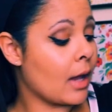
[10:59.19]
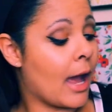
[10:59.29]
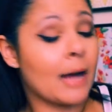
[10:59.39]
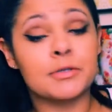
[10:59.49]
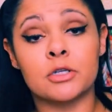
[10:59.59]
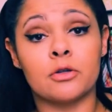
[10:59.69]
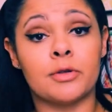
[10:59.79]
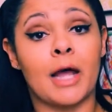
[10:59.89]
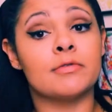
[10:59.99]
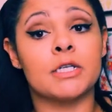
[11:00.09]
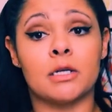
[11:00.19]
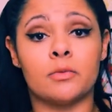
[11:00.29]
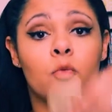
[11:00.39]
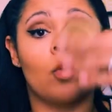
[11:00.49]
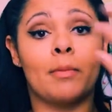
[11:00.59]
absolutely. I've
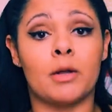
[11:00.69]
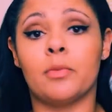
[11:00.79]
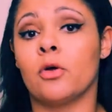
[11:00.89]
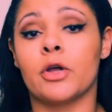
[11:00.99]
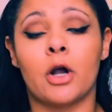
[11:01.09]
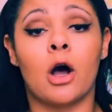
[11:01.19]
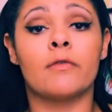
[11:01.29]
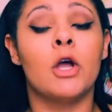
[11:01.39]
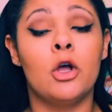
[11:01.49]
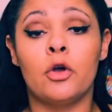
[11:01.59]
seen women pull it off